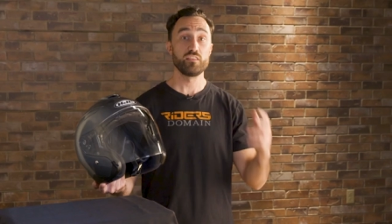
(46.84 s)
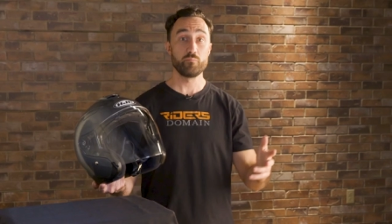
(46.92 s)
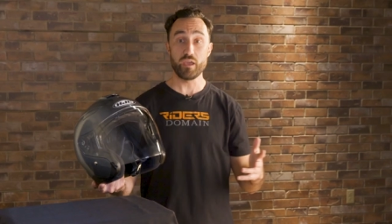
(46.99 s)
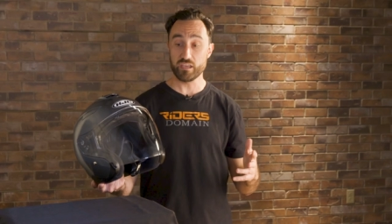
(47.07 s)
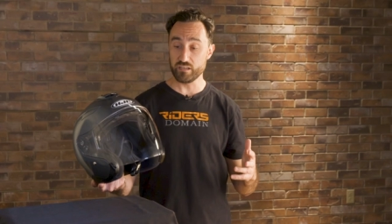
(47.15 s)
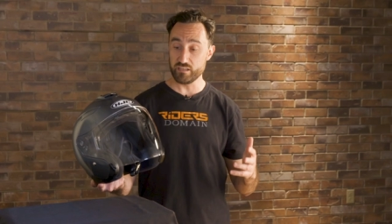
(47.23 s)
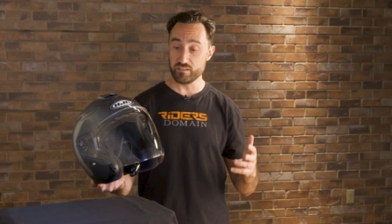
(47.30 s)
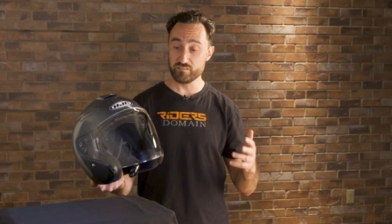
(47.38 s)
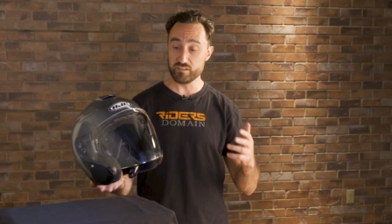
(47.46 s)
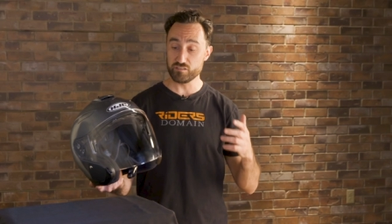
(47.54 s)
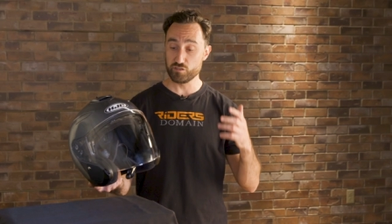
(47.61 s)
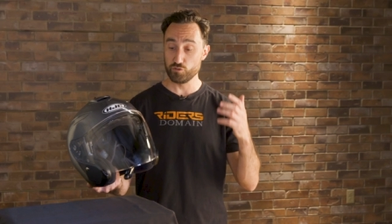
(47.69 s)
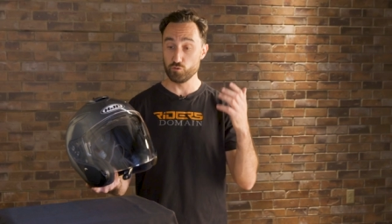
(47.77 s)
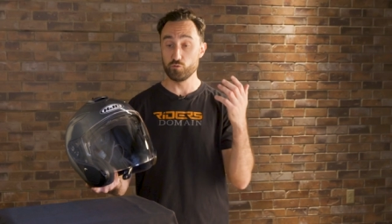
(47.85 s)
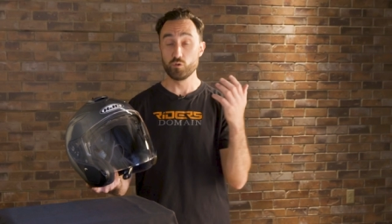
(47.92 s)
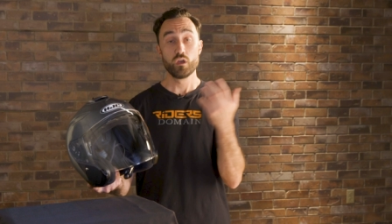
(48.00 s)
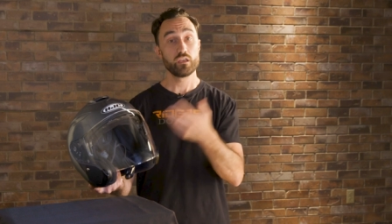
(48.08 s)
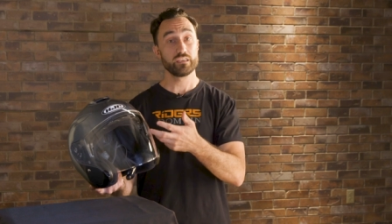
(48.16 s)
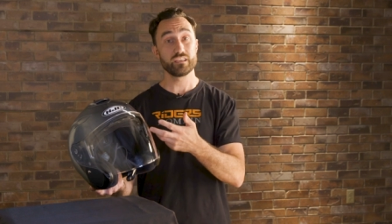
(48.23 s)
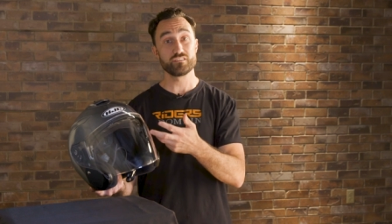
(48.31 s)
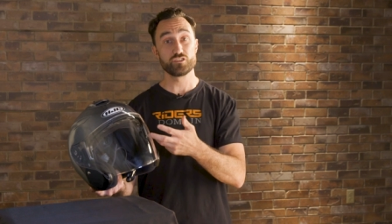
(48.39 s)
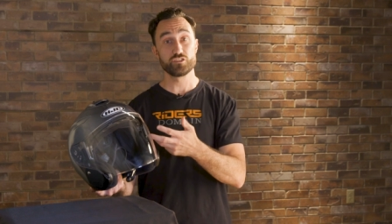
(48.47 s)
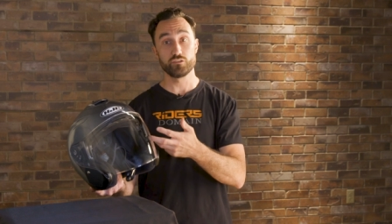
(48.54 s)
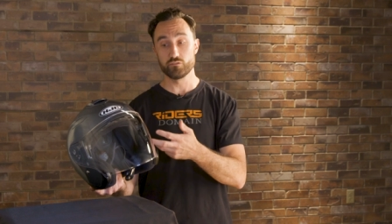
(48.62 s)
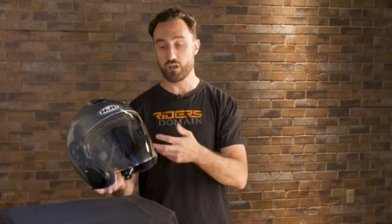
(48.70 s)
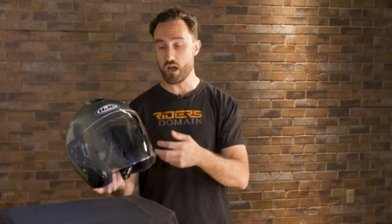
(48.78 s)
And they make it easy to get the
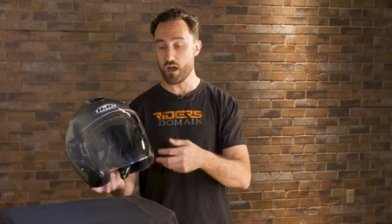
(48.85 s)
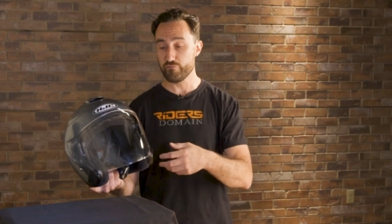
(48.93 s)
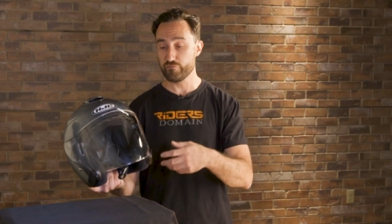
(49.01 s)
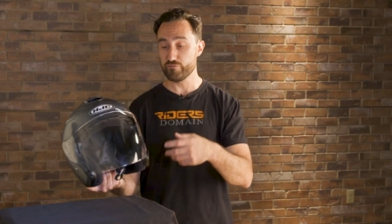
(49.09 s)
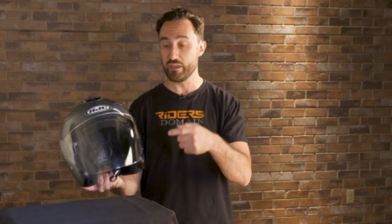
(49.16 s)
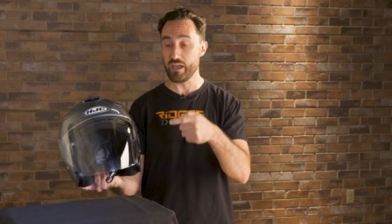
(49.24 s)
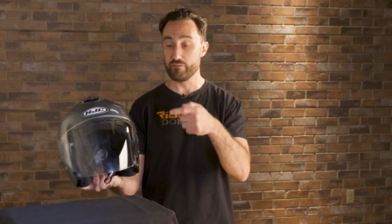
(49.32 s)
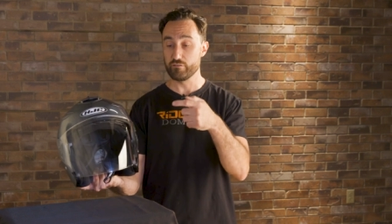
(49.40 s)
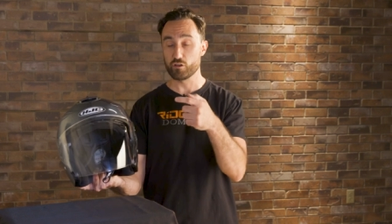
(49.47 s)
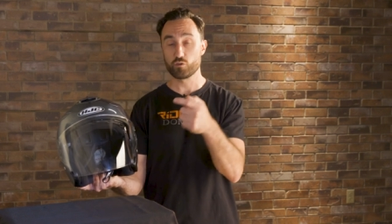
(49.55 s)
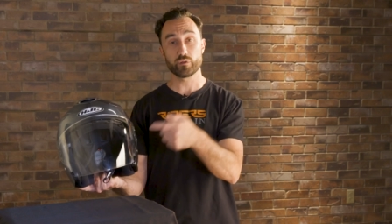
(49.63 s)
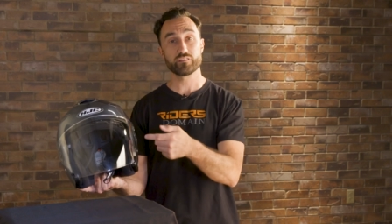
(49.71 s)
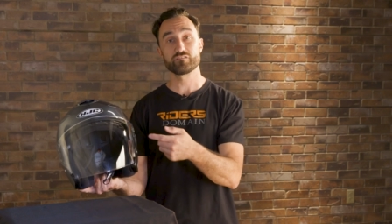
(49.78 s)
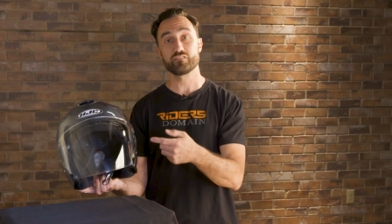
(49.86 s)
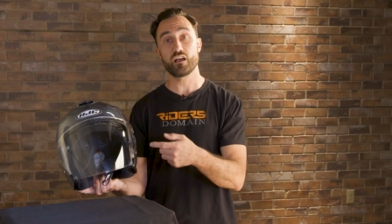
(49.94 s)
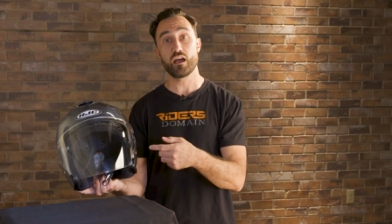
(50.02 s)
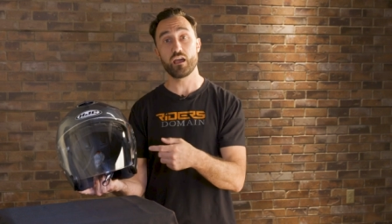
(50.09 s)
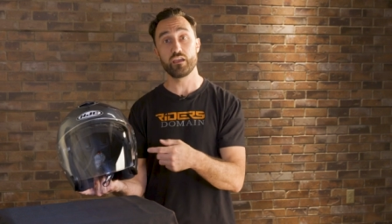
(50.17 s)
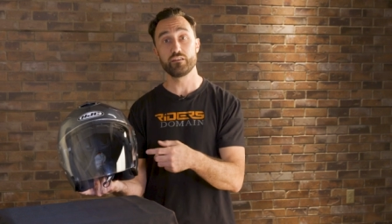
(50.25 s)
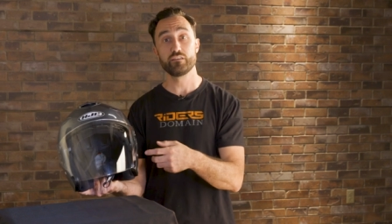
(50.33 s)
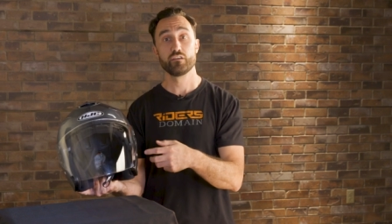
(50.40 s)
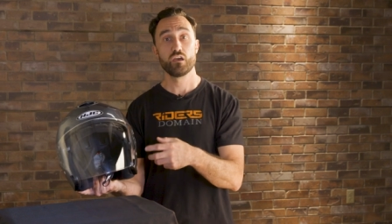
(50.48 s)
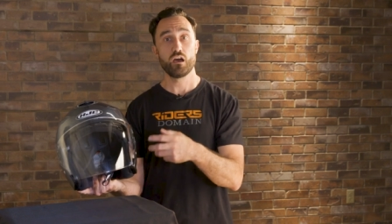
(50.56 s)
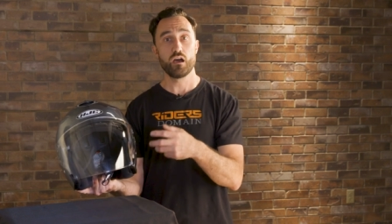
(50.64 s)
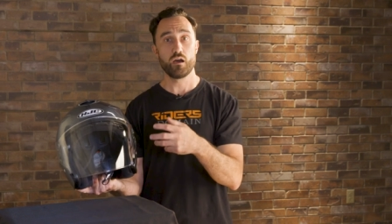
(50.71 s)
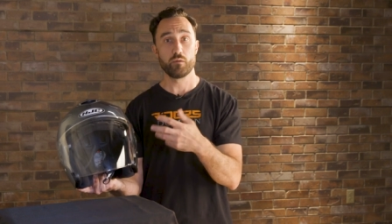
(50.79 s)
shield off. They have a quick slide
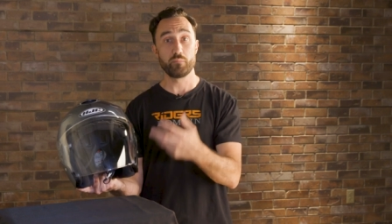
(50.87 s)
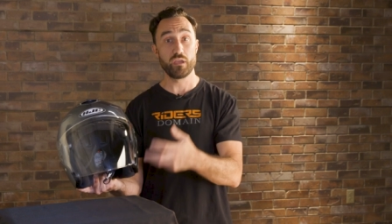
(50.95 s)
uh,